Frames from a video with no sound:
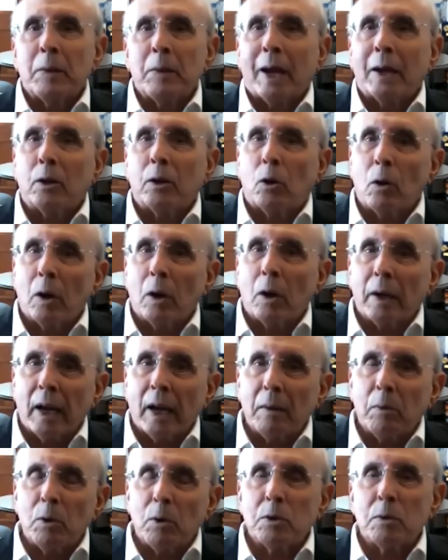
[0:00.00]
And Coral
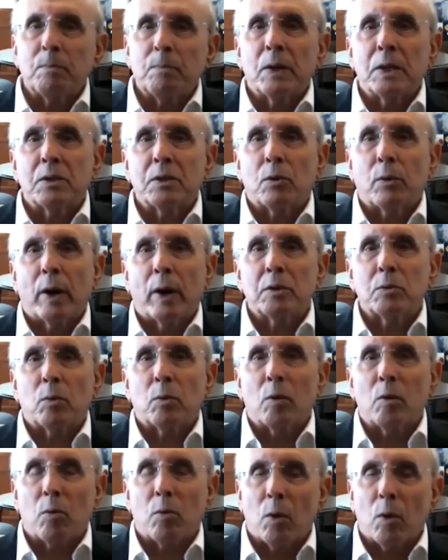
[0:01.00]
Gables is
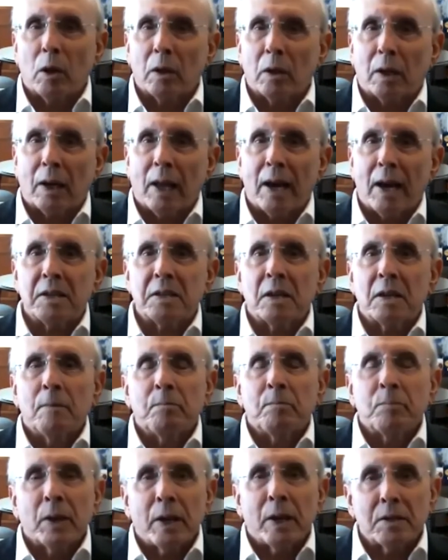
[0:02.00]
graced with world-class
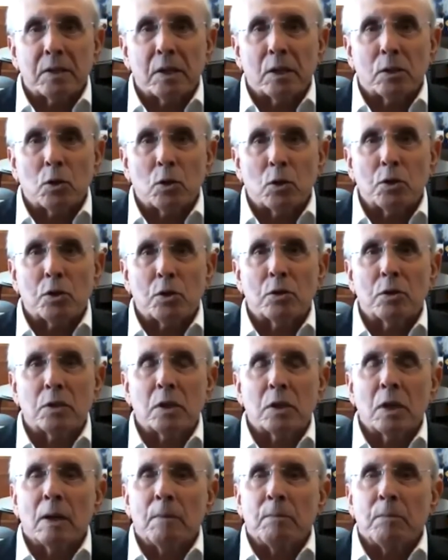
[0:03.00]

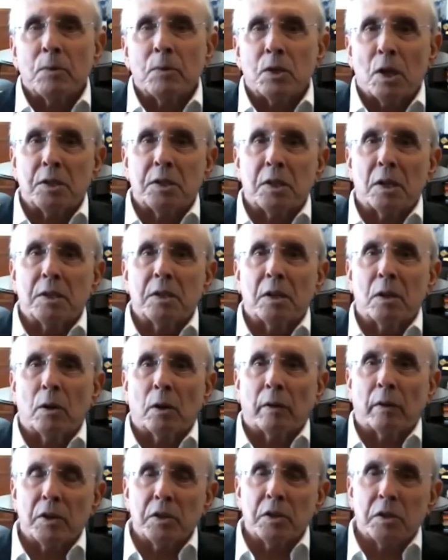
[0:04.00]
institutions such as the
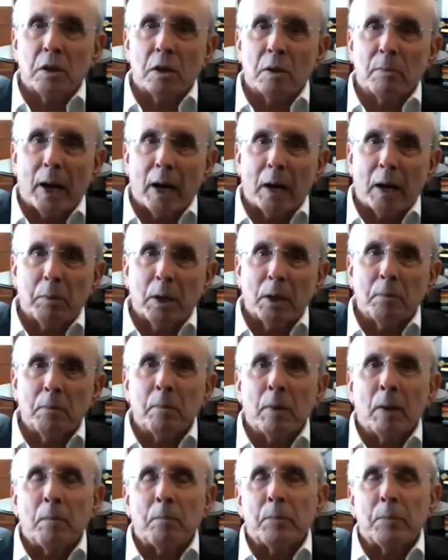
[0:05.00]
University of Miami,
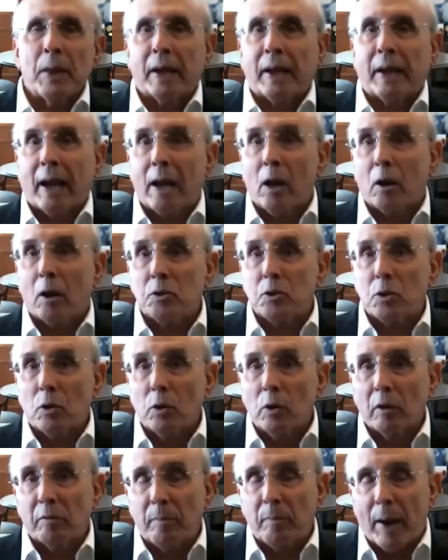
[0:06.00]
the Kellogg
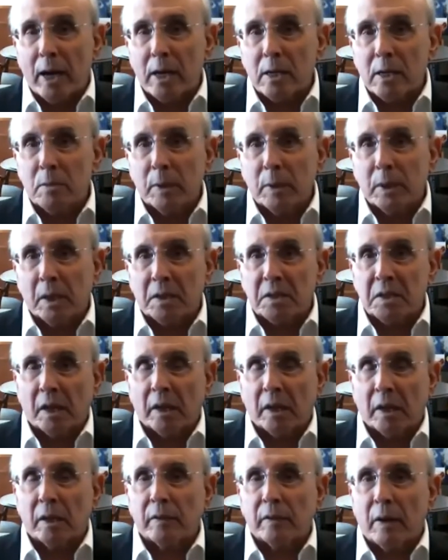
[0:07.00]
School of Management
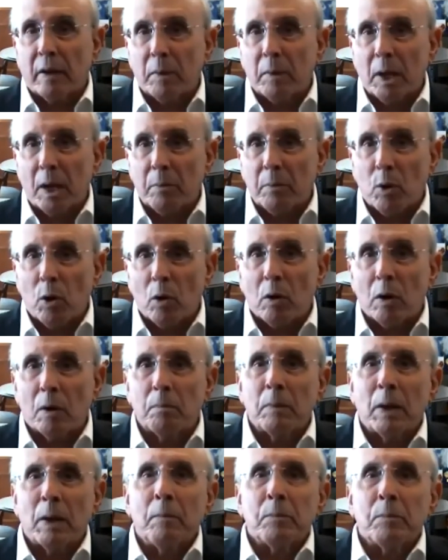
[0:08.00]
Executive MBA
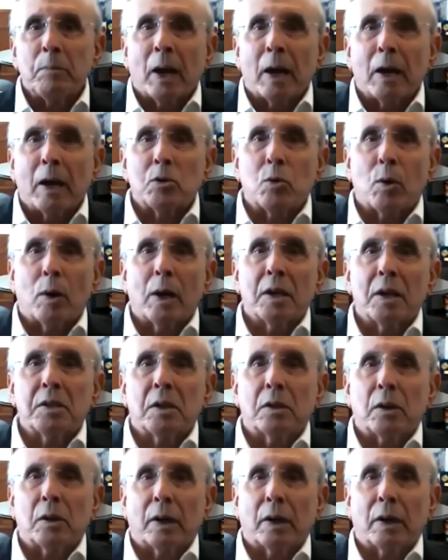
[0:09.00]
program, as well
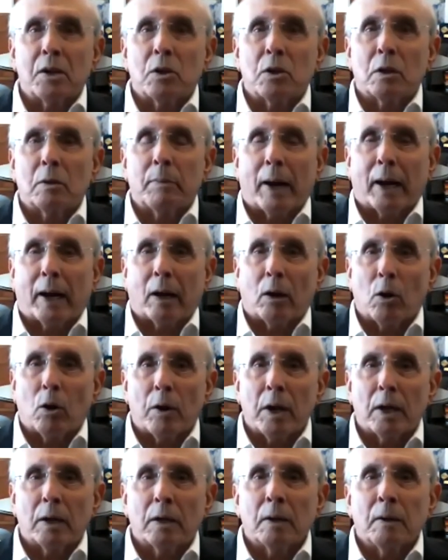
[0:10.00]
as International
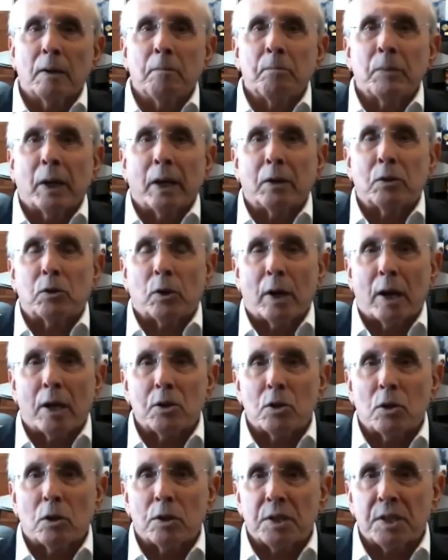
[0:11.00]
Baccalaureate,
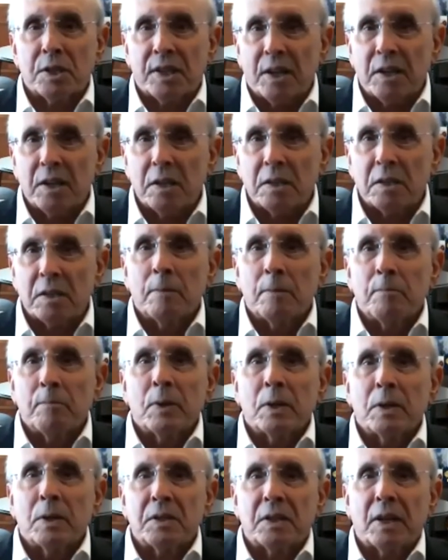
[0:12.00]
International Studies,
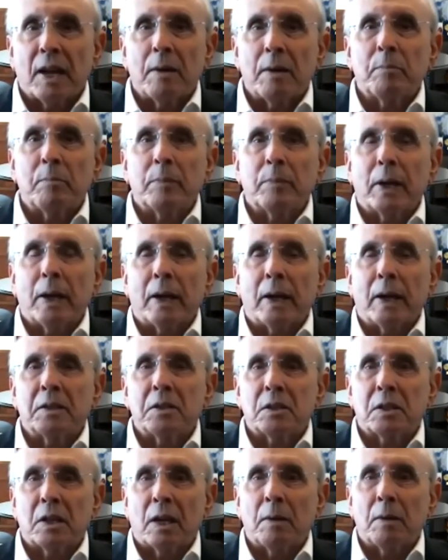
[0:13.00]
STEM, and
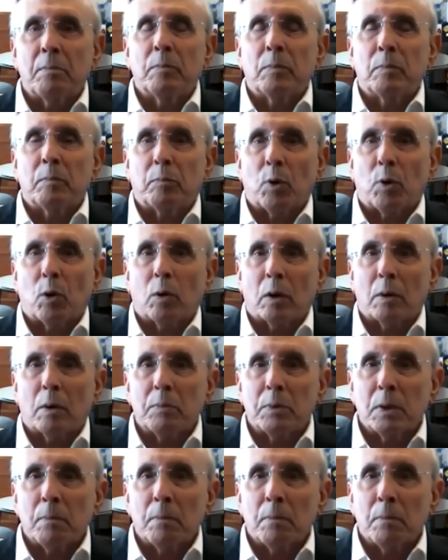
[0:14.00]
STEAM programs.